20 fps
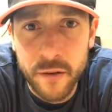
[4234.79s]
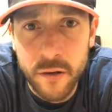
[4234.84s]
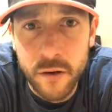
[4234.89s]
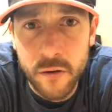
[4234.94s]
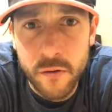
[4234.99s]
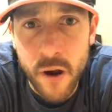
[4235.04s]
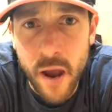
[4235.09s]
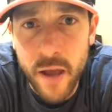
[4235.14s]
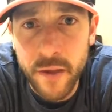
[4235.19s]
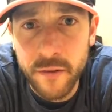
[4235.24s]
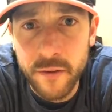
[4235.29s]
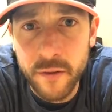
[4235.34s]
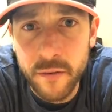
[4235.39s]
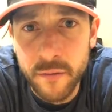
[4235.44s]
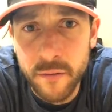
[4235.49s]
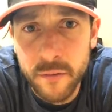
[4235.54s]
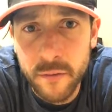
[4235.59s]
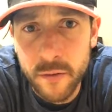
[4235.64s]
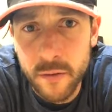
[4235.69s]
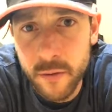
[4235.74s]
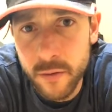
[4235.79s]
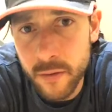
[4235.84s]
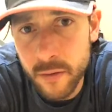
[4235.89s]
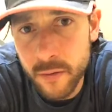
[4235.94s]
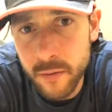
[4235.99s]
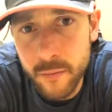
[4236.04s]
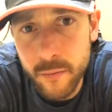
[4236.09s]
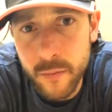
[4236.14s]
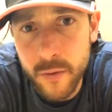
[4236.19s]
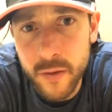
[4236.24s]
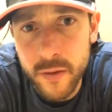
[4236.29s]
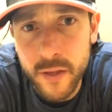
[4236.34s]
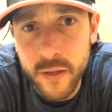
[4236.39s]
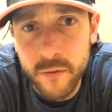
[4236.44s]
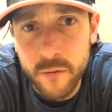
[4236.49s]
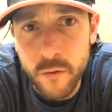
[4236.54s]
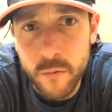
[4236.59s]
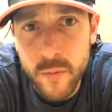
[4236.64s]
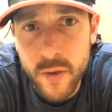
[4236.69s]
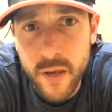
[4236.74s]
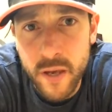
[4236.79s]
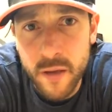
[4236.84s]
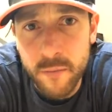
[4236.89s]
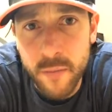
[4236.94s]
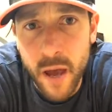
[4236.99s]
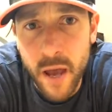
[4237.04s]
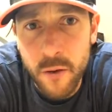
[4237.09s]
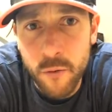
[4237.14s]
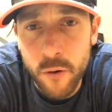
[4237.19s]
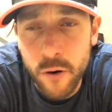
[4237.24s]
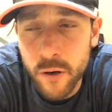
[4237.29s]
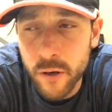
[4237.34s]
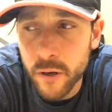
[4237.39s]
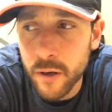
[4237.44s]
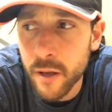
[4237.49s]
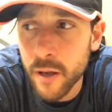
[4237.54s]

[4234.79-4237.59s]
horizon, at least for me and my work.